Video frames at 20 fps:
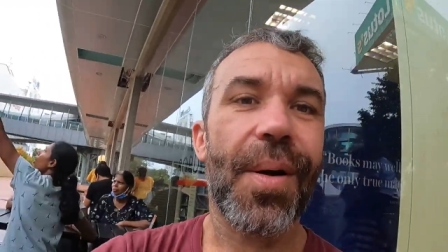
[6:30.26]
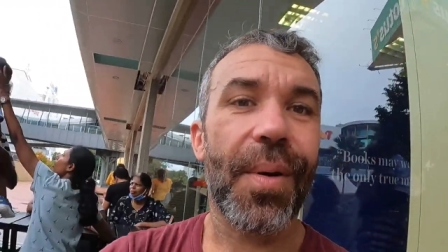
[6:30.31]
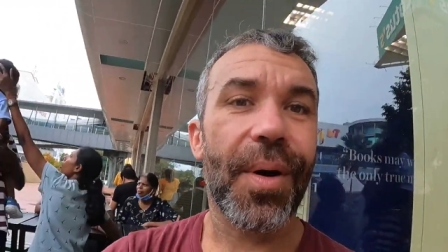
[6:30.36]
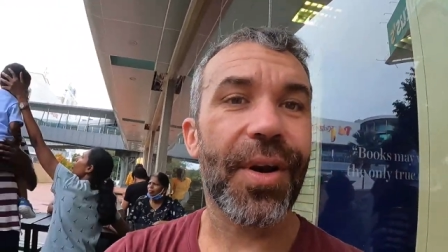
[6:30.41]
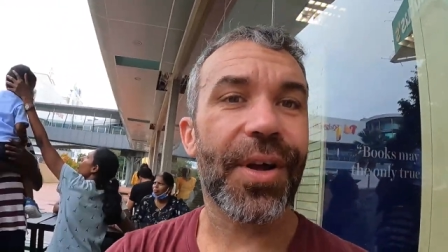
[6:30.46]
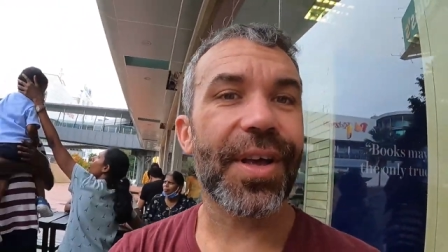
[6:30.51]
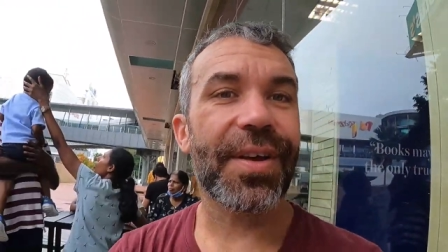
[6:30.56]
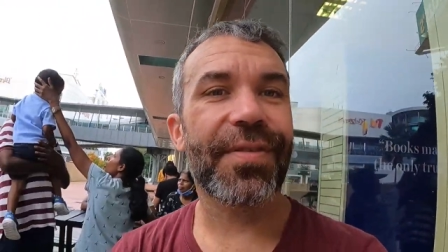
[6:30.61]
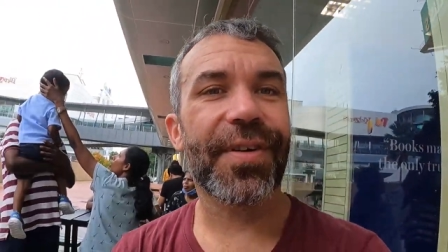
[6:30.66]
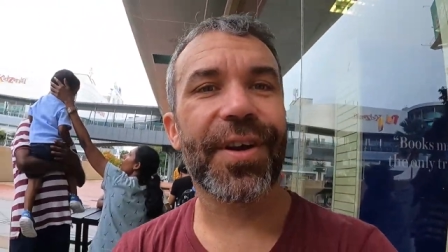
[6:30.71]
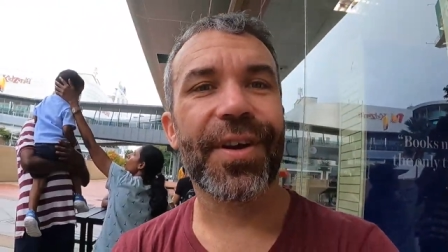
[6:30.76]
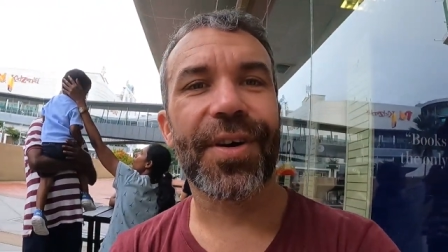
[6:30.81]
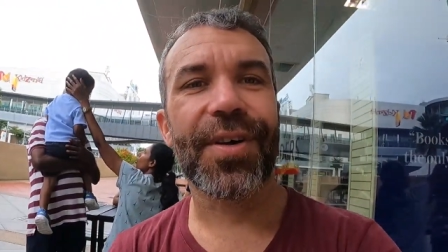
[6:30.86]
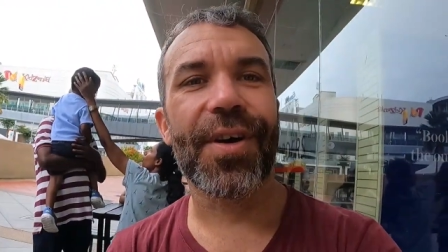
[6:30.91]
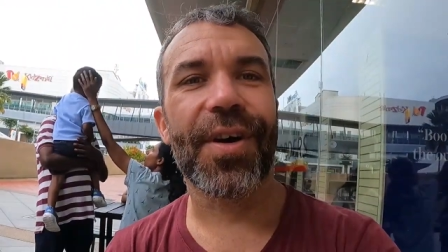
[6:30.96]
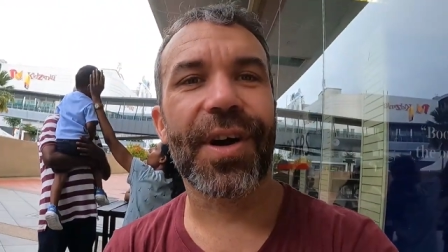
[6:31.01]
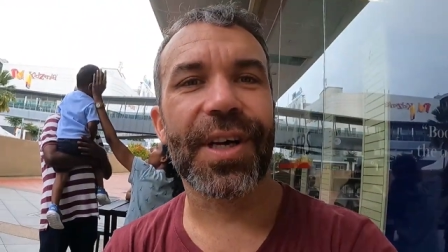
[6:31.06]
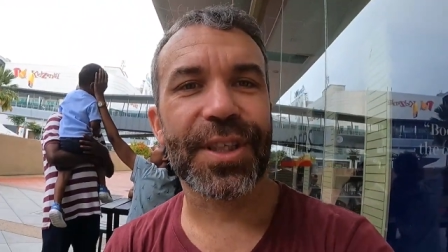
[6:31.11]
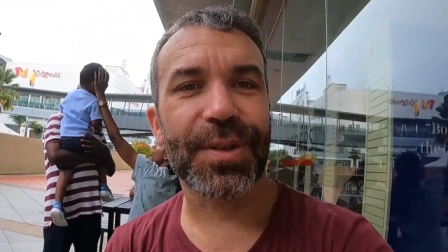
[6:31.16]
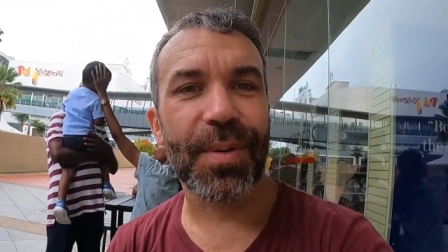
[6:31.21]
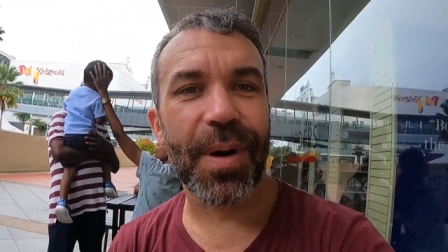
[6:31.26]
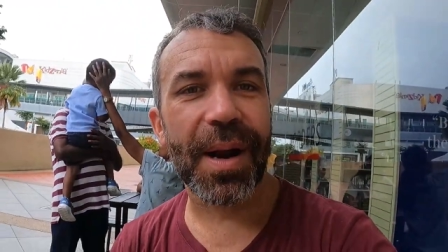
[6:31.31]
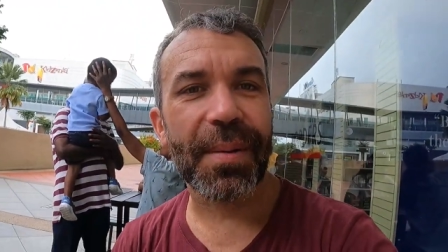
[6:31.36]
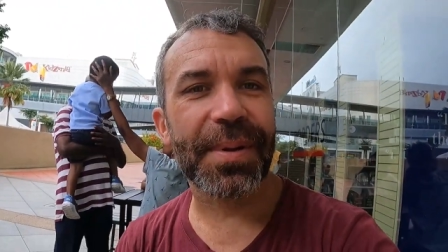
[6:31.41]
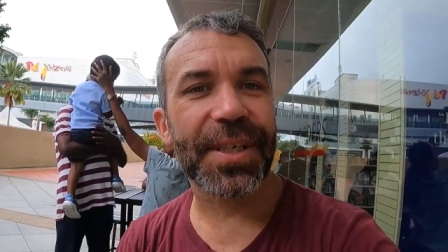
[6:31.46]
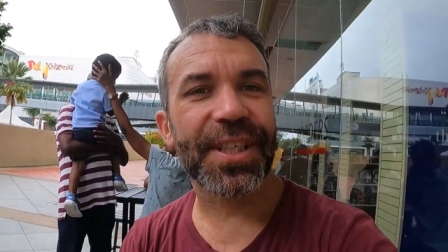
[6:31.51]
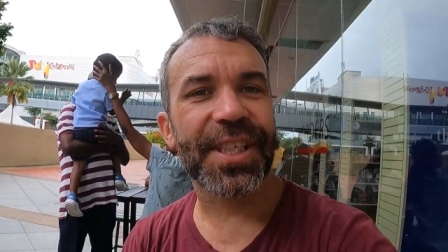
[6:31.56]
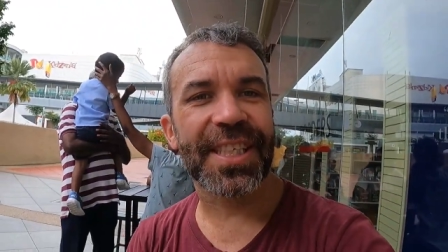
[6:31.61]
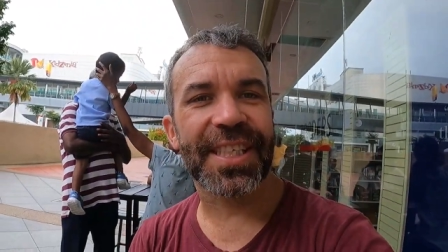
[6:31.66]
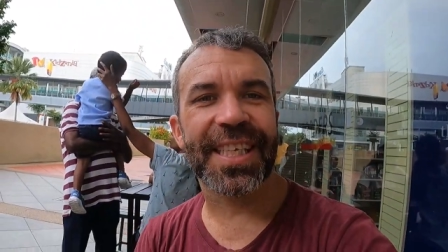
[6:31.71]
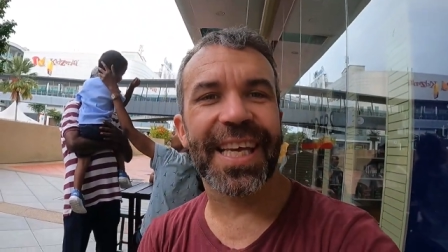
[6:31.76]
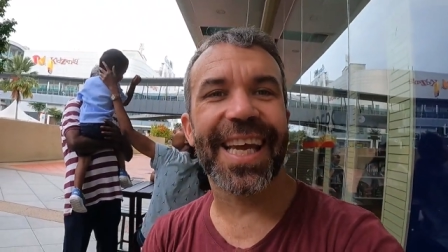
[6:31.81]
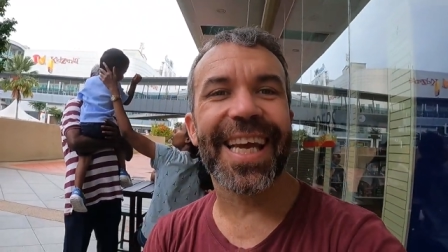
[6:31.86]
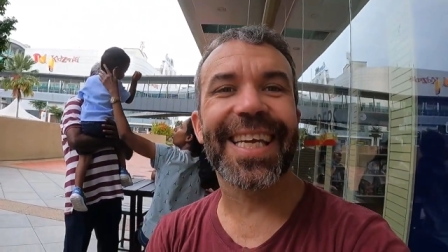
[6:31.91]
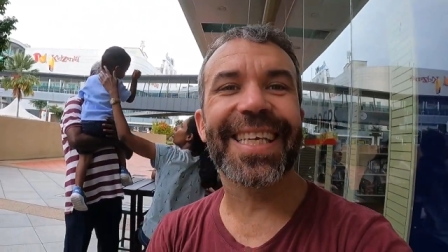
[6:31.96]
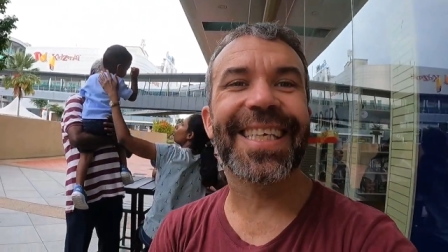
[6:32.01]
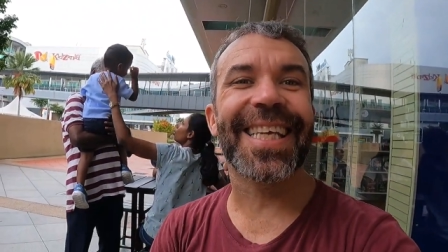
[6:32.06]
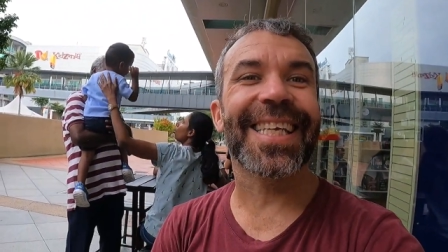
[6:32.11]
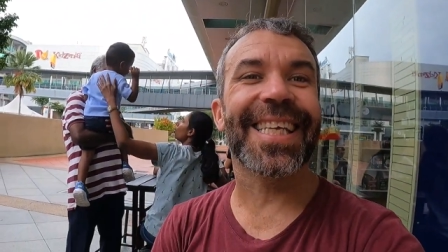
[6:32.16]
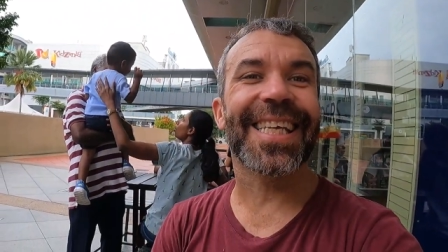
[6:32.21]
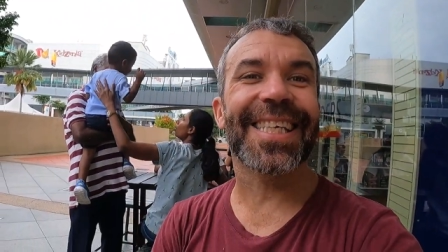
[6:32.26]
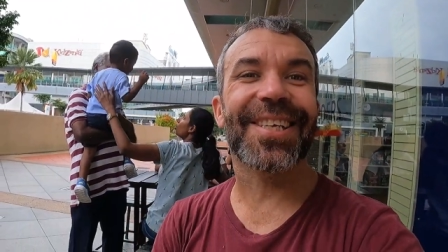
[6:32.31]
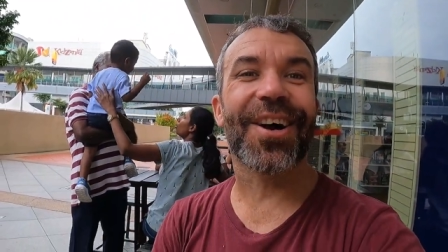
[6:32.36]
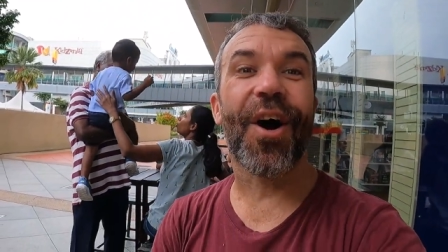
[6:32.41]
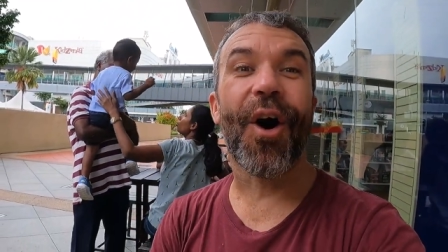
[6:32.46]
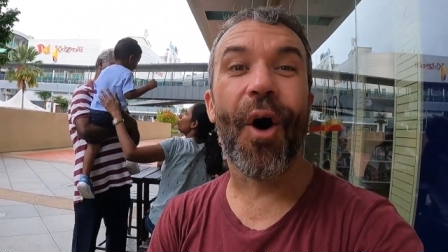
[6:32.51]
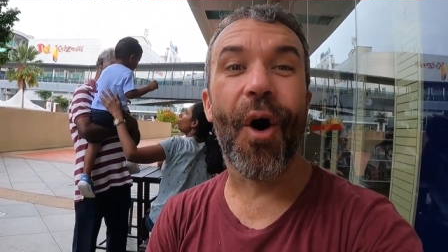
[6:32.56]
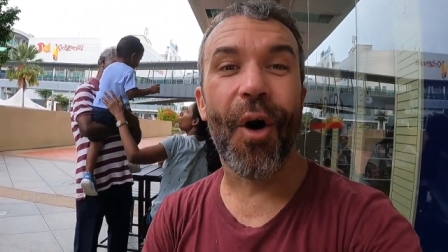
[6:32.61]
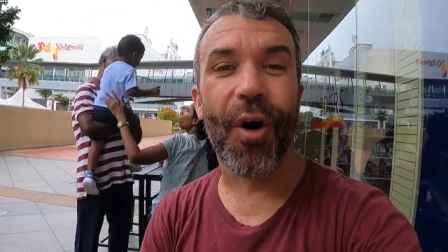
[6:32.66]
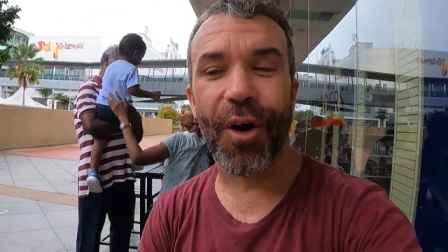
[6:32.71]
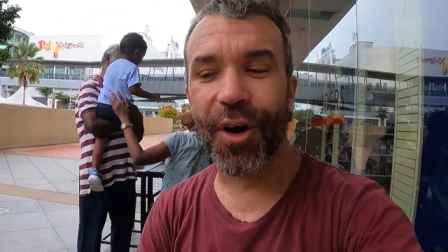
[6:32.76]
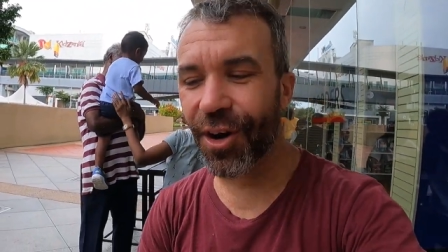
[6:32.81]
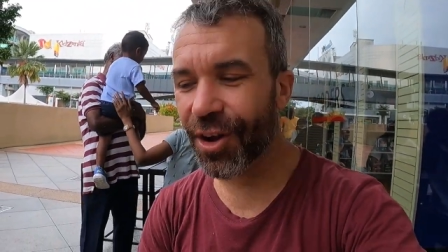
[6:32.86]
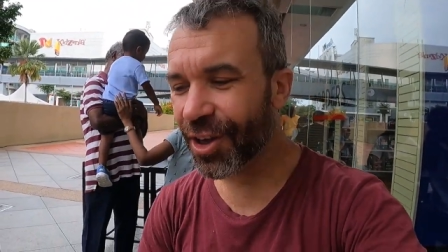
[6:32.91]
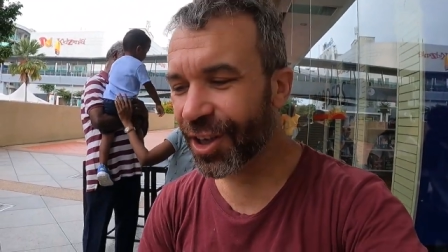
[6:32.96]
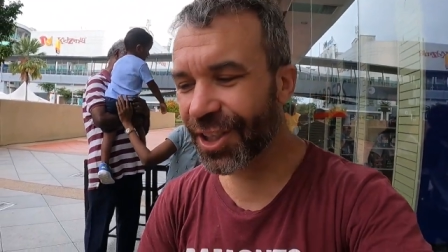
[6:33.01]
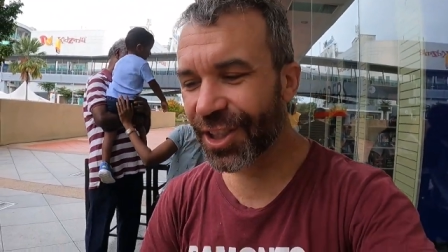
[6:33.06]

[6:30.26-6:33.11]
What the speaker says: I want to give it a go as well, but she's eating it all.